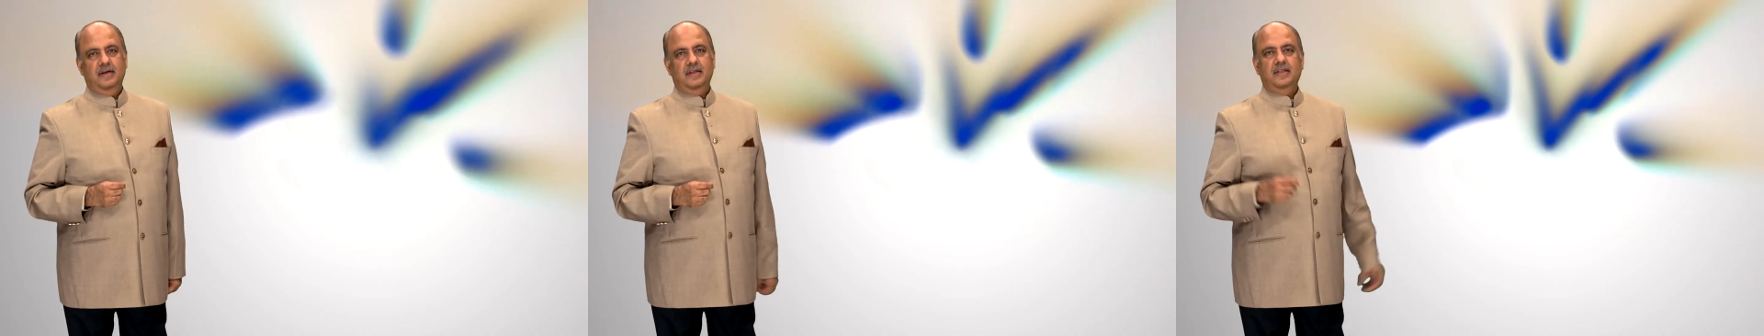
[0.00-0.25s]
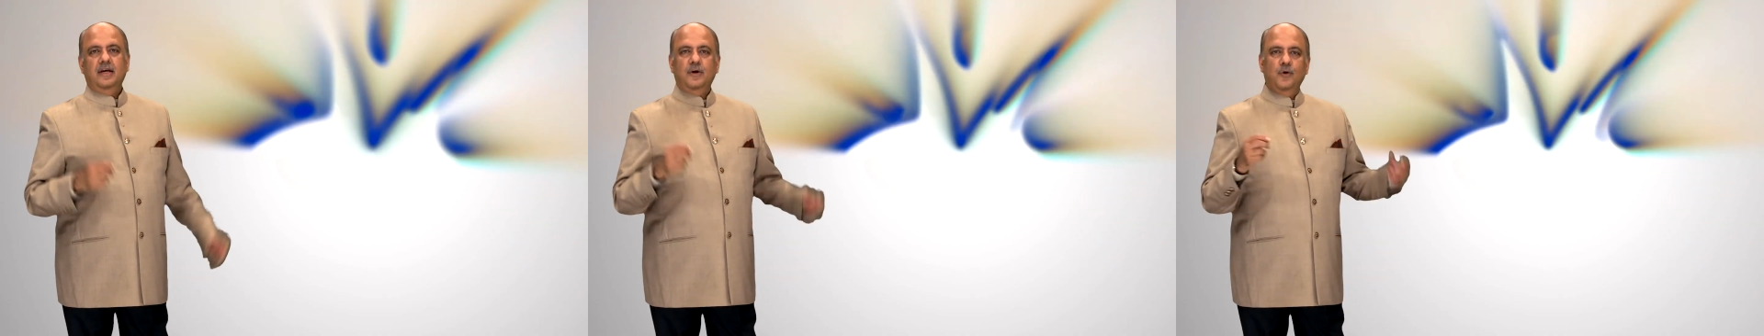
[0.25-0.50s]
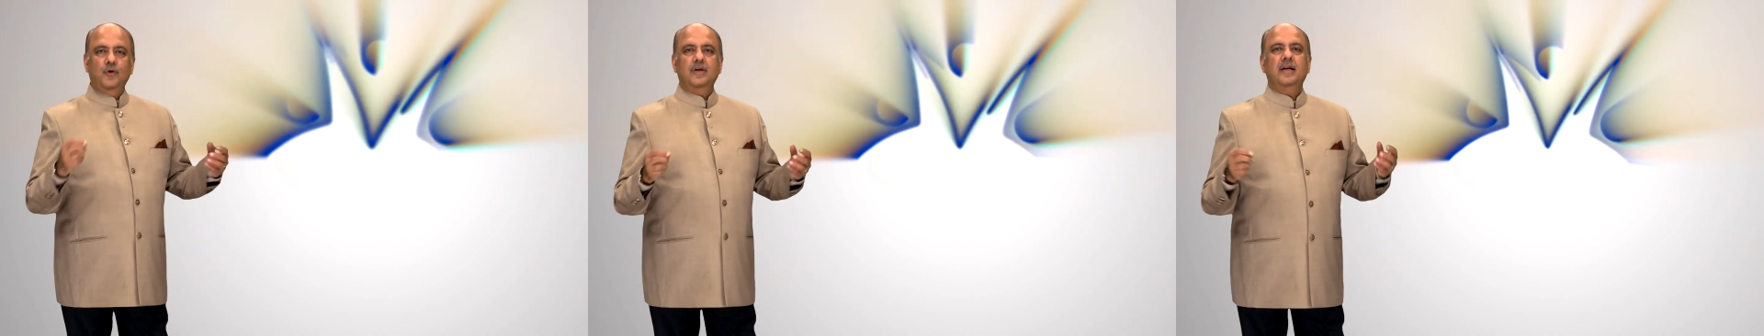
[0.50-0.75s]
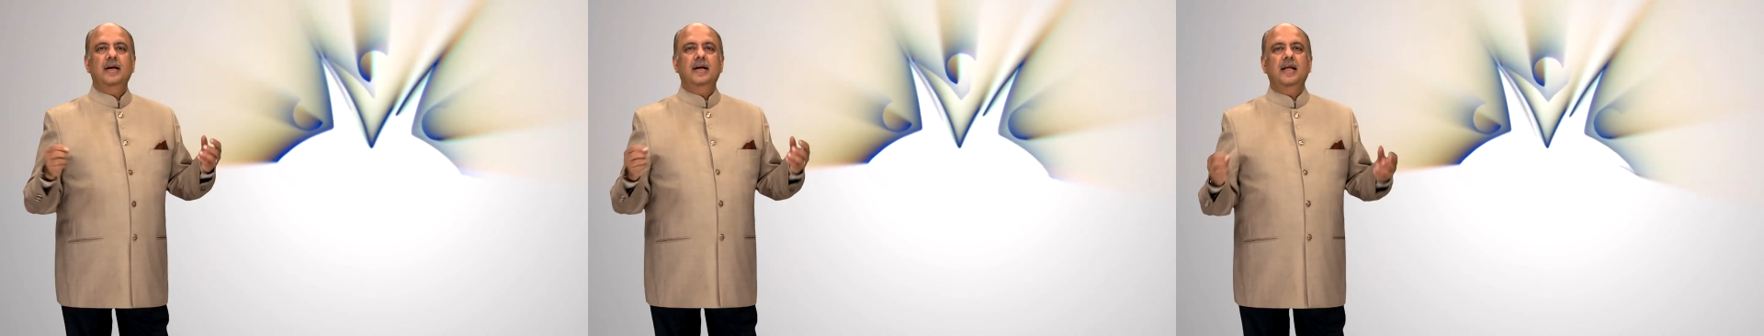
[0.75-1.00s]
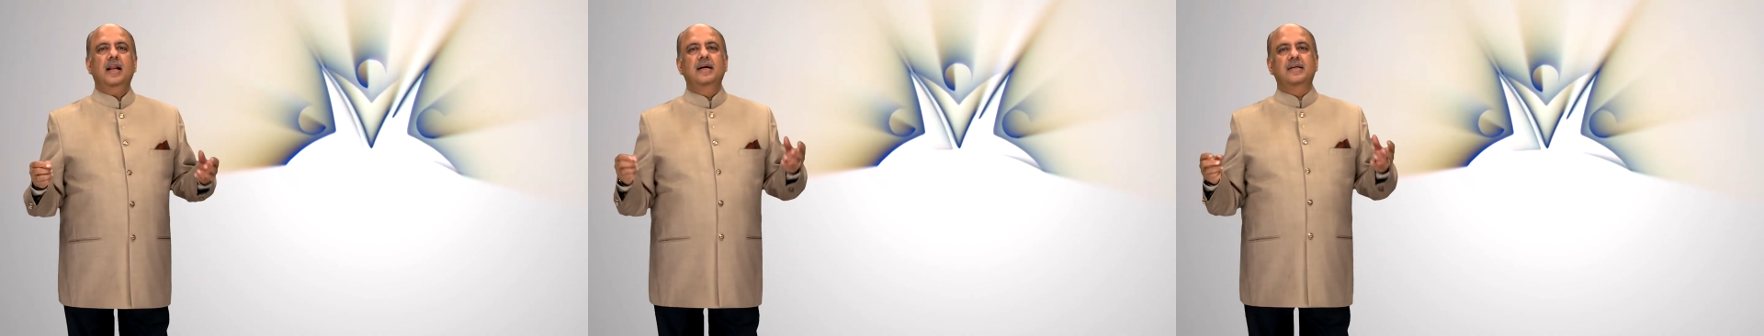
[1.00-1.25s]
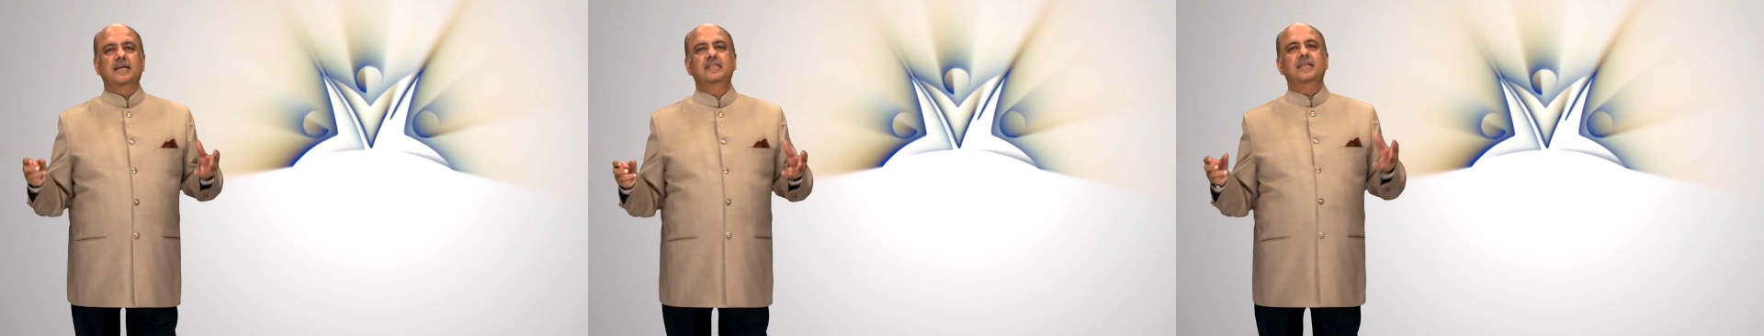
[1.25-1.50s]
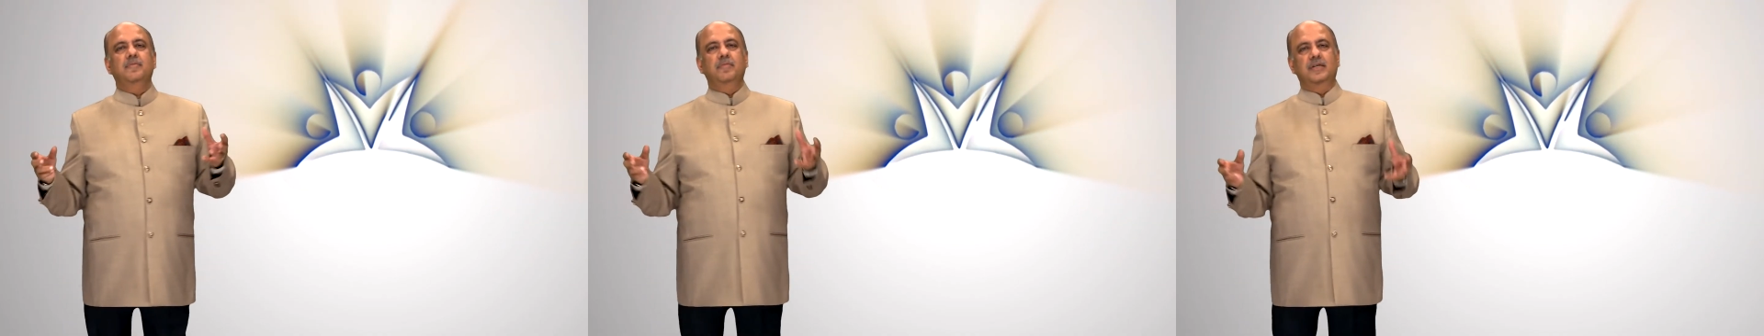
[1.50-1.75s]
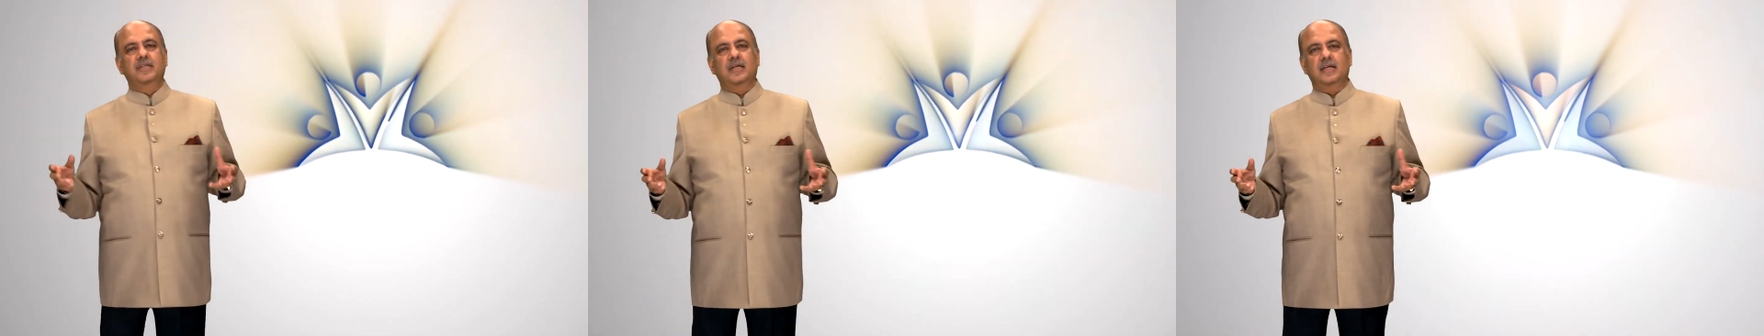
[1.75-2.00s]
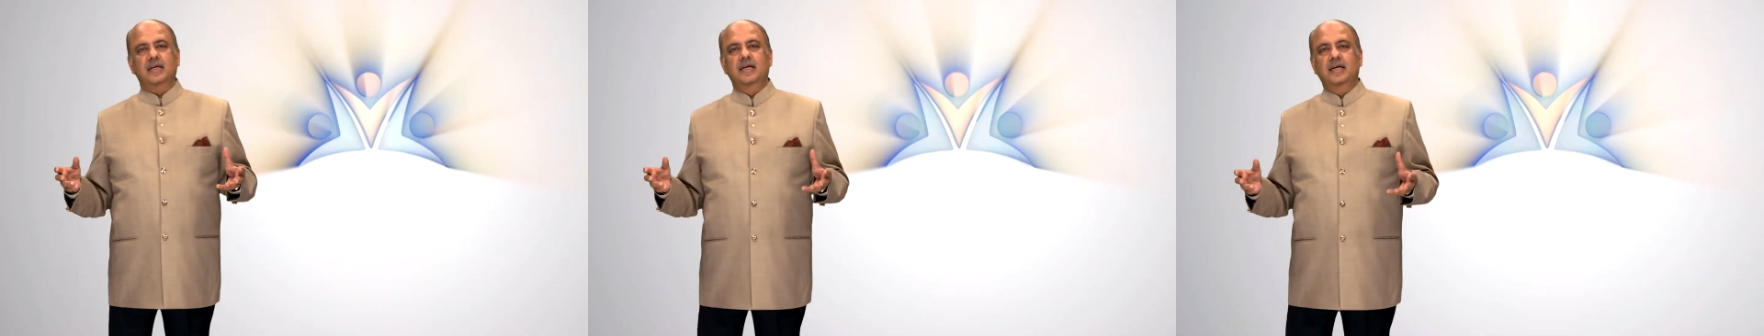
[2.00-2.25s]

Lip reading: The Rotary India Literacy Mission